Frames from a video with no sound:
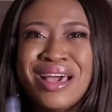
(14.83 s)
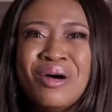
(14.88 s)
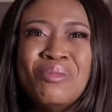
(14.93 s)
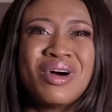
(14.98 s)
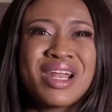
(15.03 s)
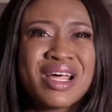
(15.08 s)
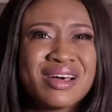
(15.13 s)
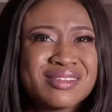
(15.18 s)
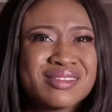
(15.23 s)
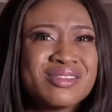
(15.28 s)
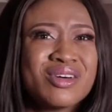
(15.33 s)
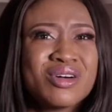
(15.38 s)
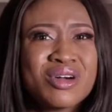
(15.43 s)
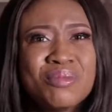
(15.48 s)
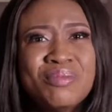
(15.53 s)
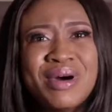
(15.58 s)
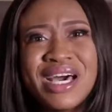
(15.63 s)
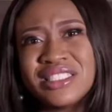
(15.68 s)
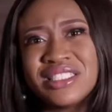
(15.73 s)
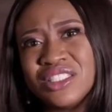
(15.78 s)
but I'll talk
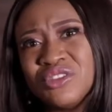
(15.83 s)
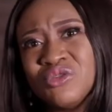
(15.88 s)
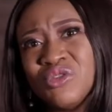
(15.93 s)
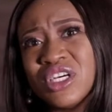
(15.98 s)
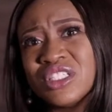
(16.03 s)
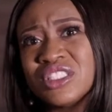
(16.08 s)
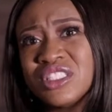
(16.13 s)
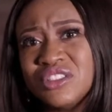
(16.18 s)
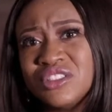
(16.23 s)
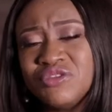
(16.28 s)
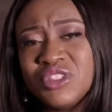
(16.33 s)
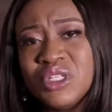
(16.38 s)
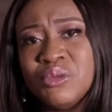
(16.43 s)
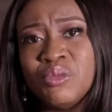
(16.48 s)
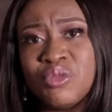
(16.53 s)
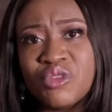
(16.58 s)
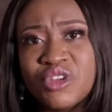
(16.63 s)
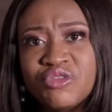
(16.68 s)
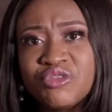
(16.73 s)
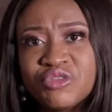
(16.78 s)
about it relatively
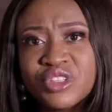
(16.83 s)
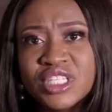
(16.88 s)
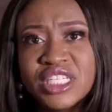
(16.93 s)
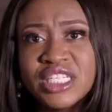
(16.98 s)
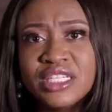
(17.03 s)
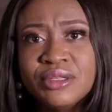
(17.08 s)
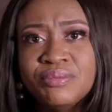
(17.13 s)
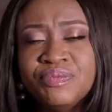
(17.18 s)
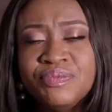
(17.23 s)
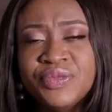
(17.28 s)
briefly